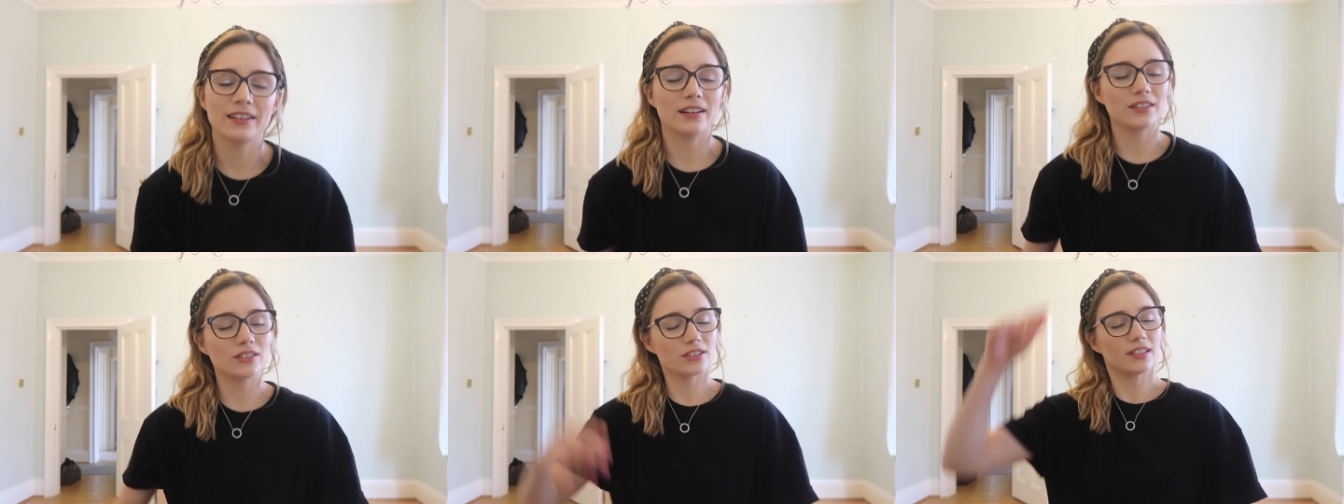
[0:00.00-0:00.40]

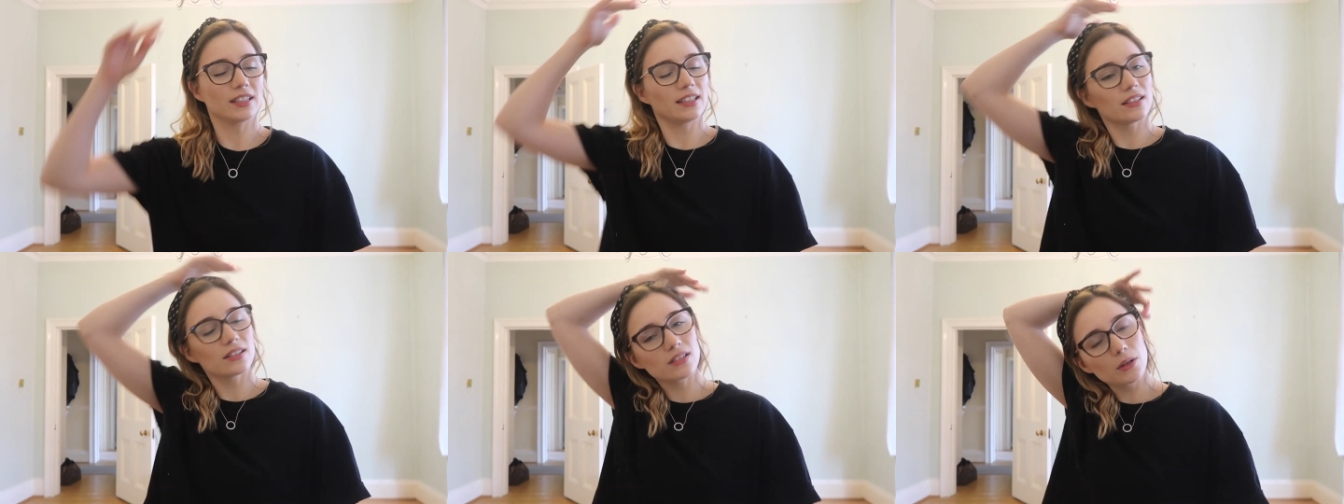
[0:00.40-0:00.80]
I just
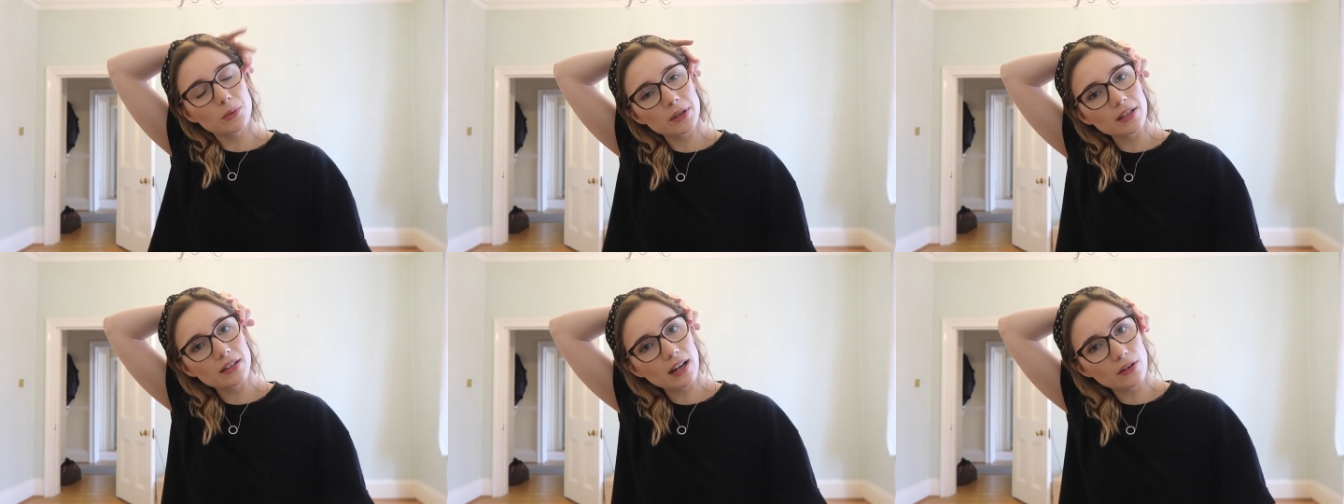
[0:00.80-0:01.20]
think it's so
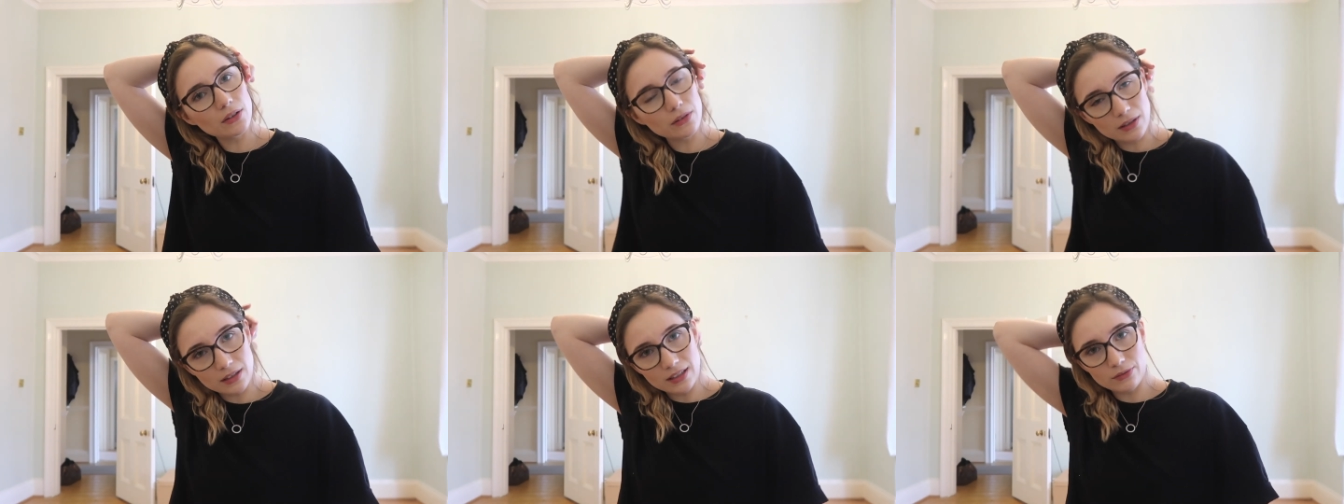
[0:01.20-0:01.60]
weird how
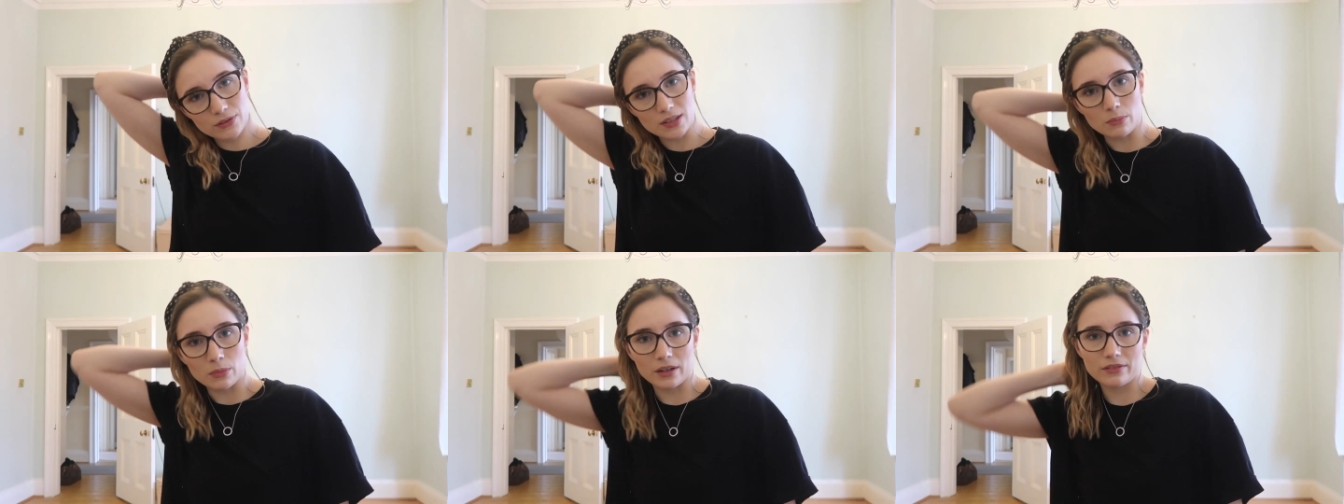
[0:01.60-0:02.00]
you can live
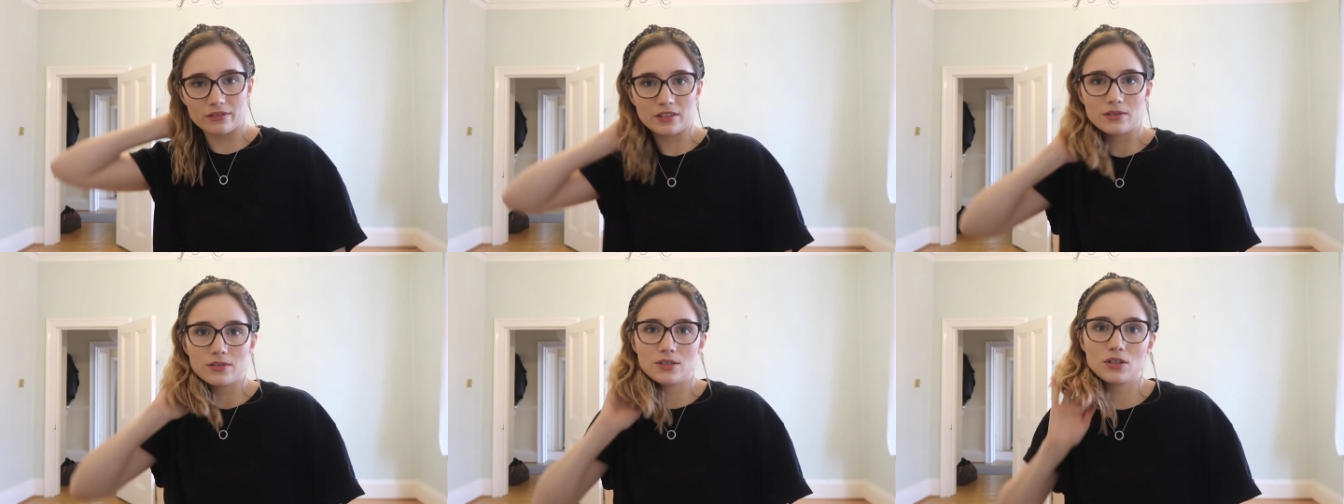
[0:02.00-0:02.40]
somewhere
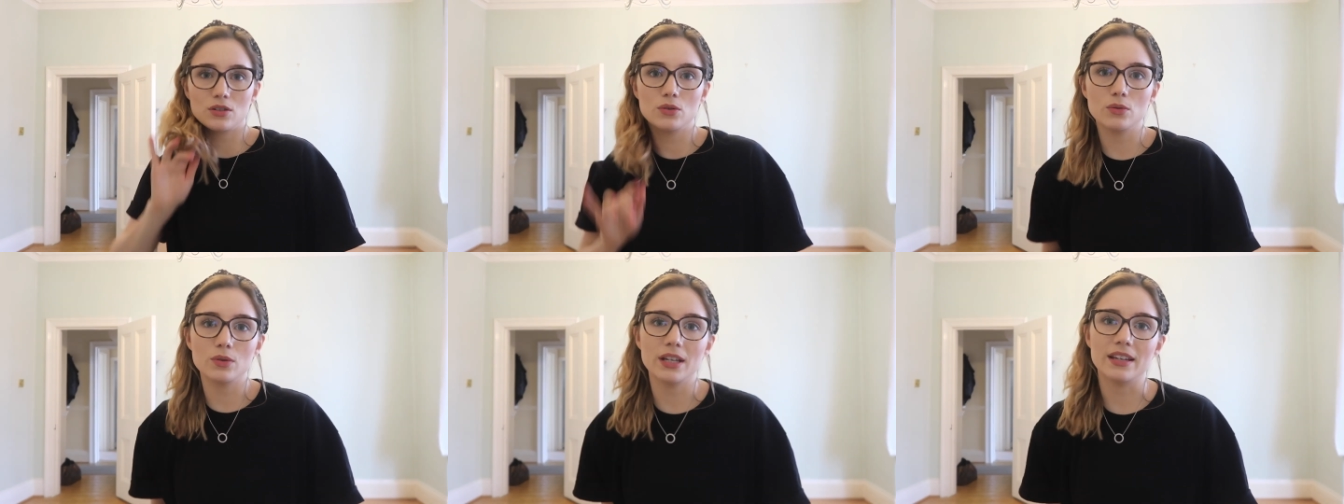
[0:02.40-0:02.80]
for
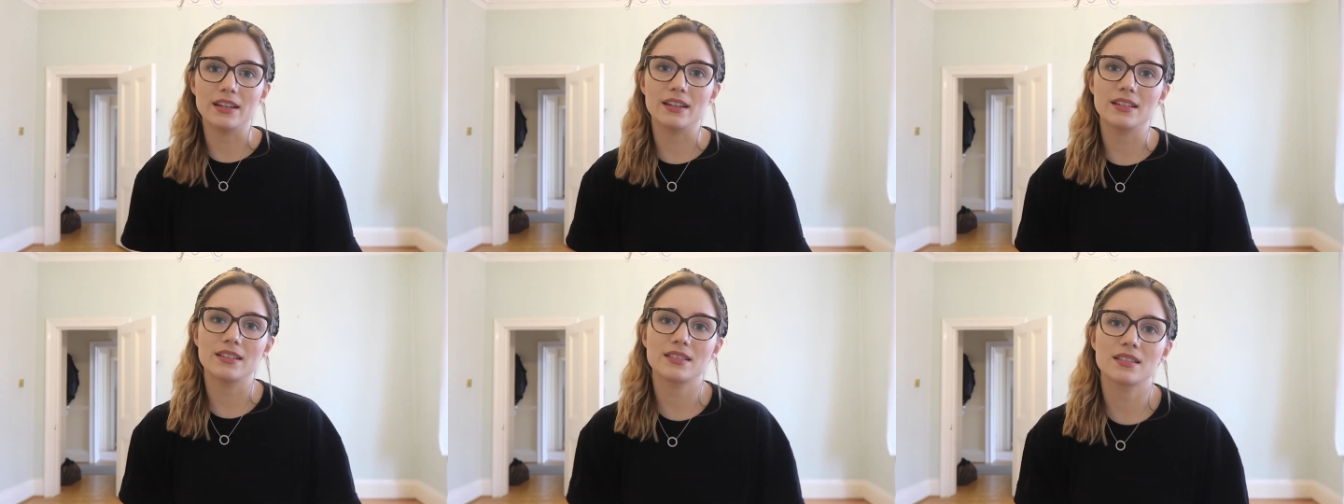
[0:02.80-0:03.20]
2
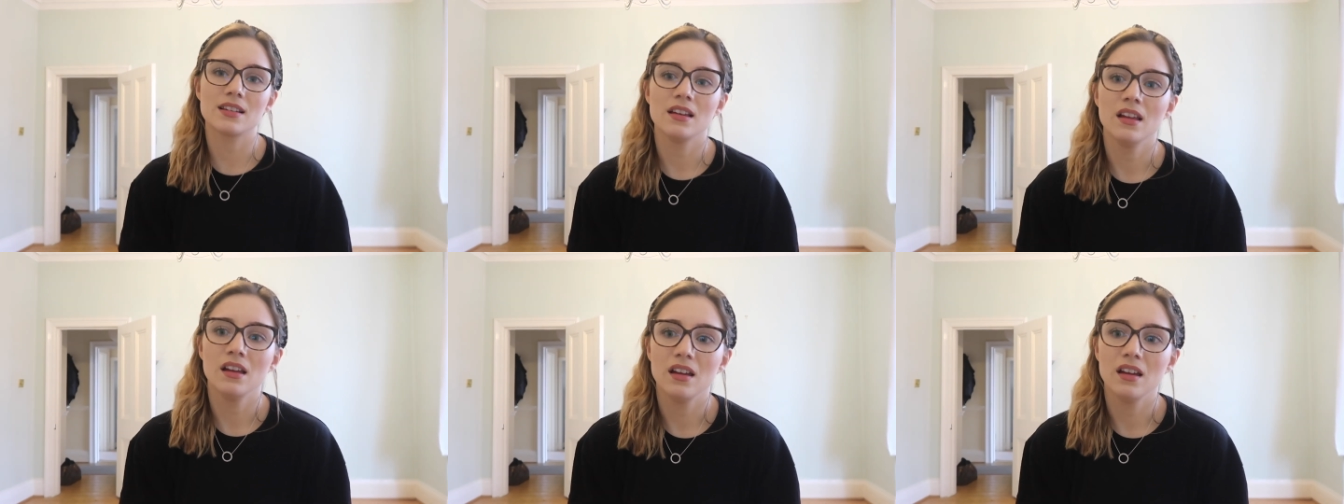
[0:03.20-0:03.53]
years